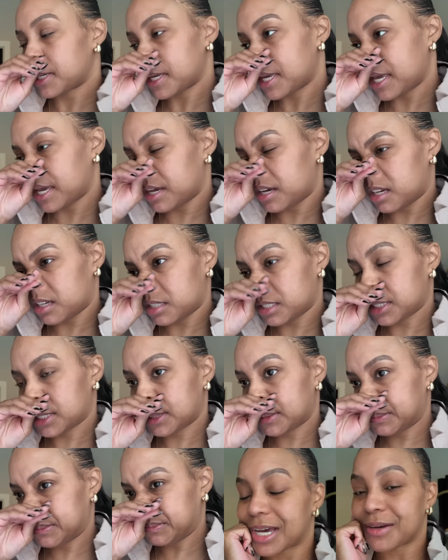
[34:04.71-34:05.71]
and
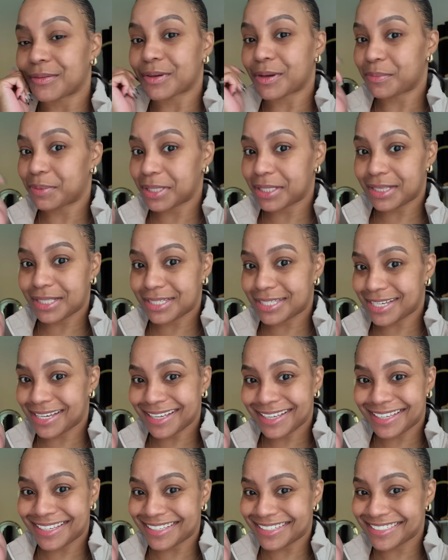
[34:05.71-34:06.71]
I'm completely
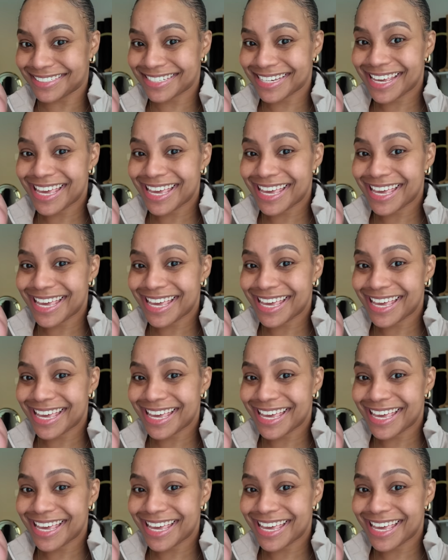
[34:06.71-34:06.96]
done.